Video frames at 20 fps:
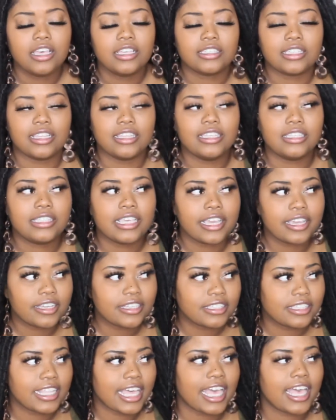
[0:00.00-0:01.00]
So this
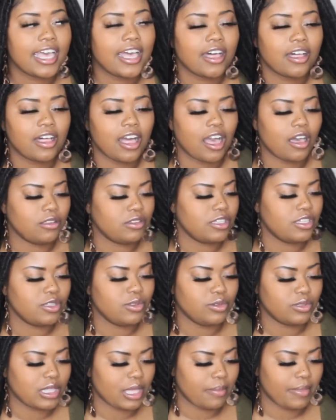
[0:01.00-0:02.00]
hairstyle, I only
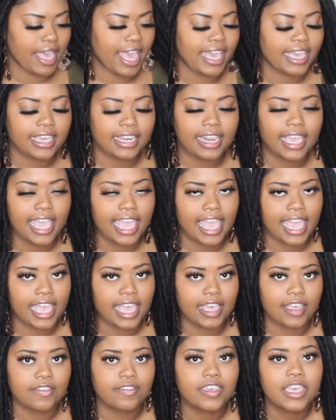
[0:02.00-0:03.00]
used a pack and a
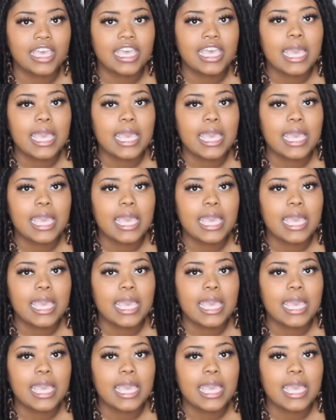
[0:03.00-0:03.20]
half,